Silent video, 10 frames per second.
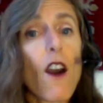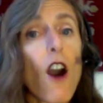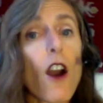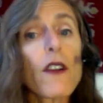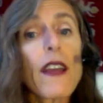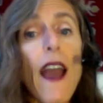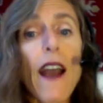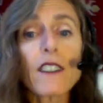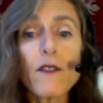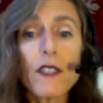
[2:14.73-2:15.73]
Ari
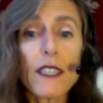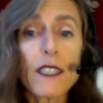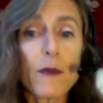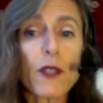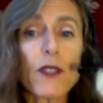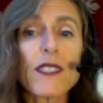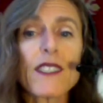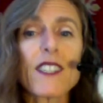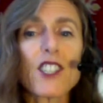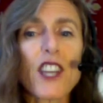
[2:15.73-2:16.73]
actively
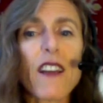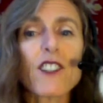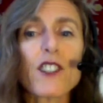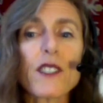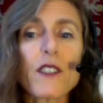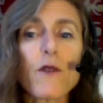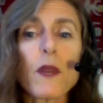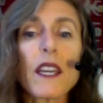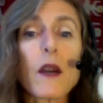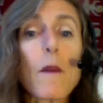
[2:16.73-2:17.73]
experiences the challenges of
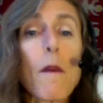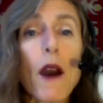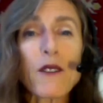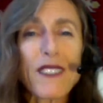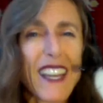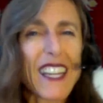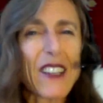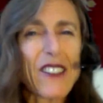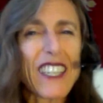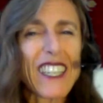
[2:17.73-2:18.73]
being a modern-day
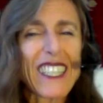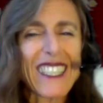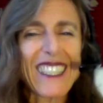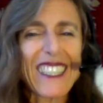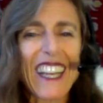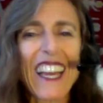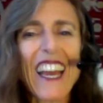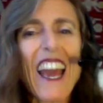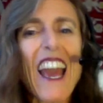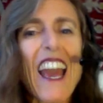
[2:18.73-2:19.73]
yogi
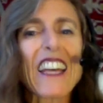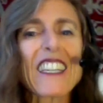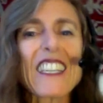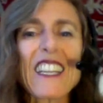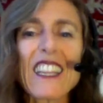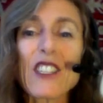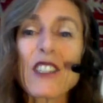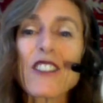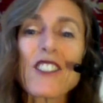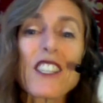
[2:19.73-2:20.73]
and the
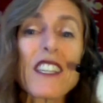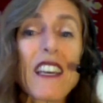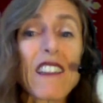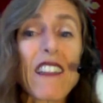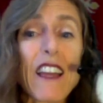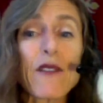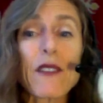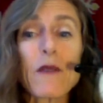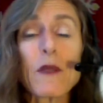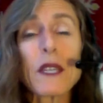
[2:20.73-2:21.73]
delusion that life
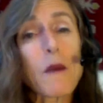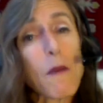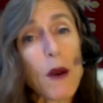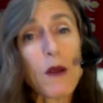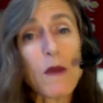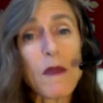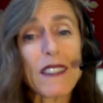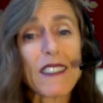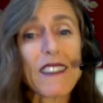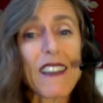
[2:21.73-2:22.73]
can be
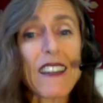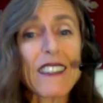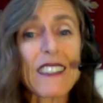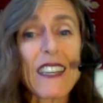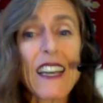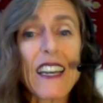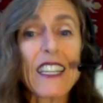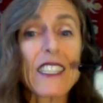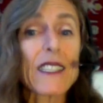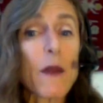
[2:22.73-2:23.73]
compartmentalized
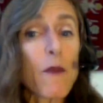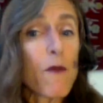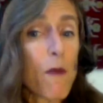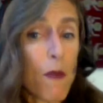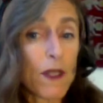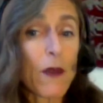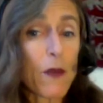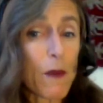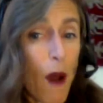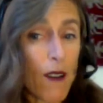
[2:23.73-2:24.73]
into
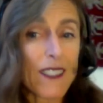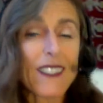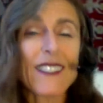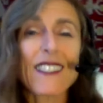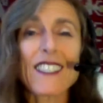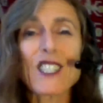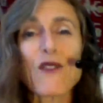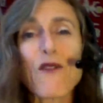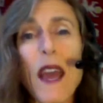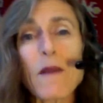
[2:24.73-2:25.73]
separate boxes such as
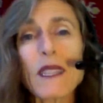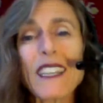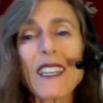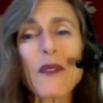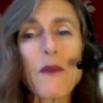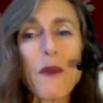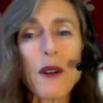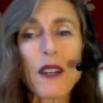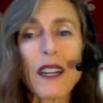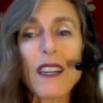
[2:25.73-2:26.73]
family,
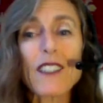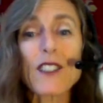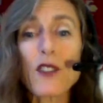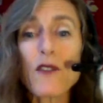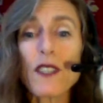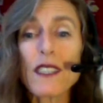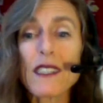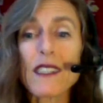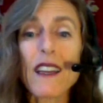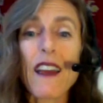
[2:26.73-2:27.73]
work,
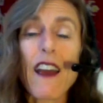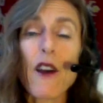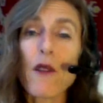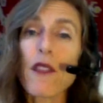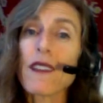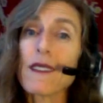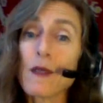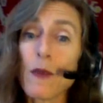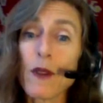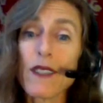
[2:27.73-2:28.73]
service, health, and
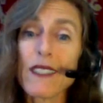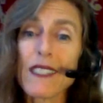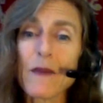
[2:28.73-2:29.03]
spirit.